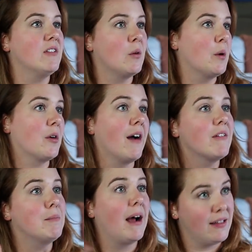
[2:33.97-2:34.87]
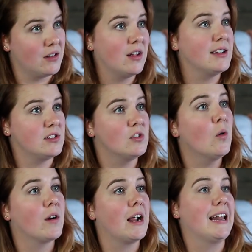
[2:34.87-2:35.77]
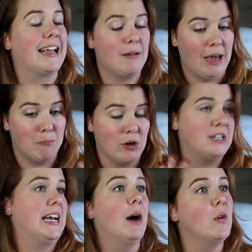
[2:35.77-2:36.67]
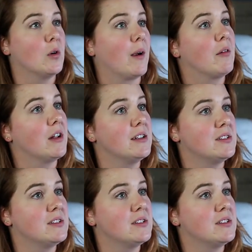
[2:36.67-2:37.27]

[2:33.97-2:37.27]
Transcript: even though we were covered by the closet door, and like put a towel around